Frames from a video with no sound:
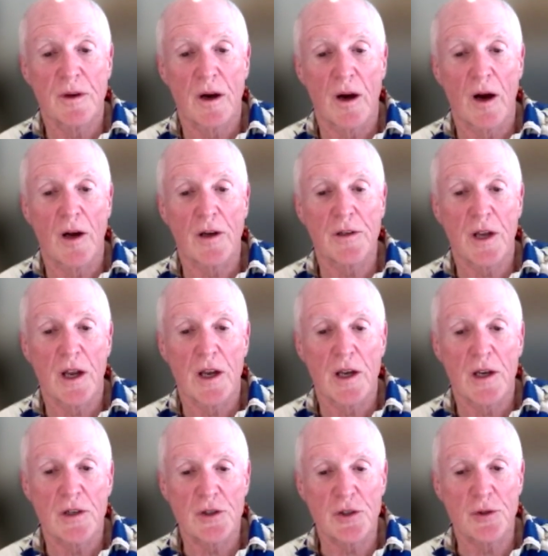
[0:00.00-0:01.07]
on
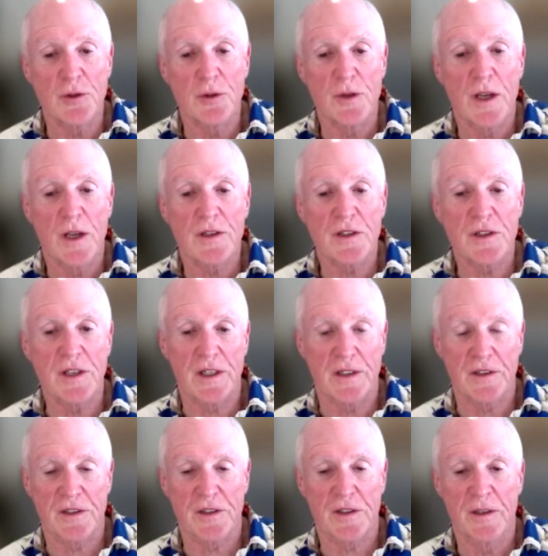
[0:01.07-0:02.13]
June 6th.